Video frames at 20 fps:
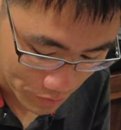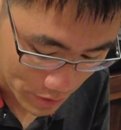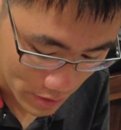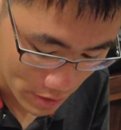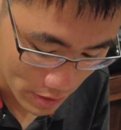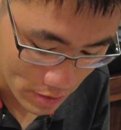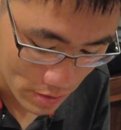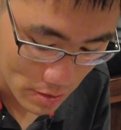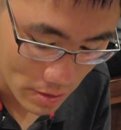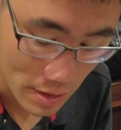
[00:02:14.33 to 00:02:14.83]

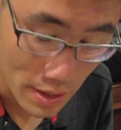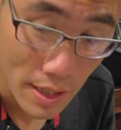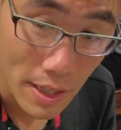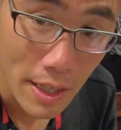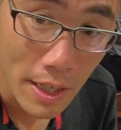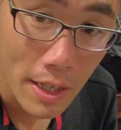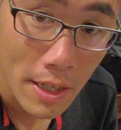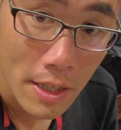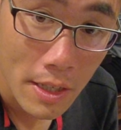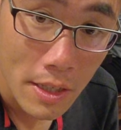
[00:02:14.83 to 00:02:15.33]
Here's
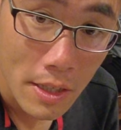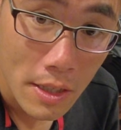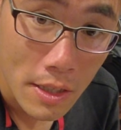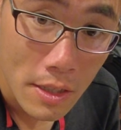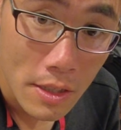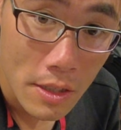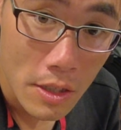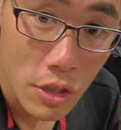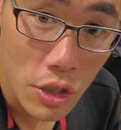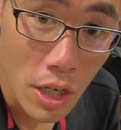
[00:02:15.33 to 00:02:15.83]
the
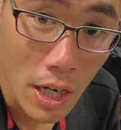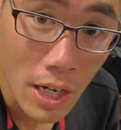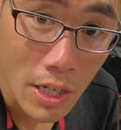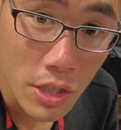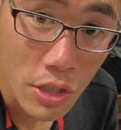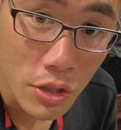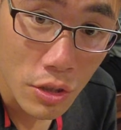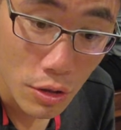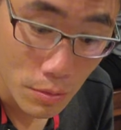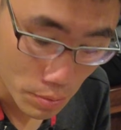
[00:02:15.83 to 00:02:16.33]

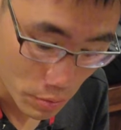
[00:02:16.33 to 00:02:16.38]
chashu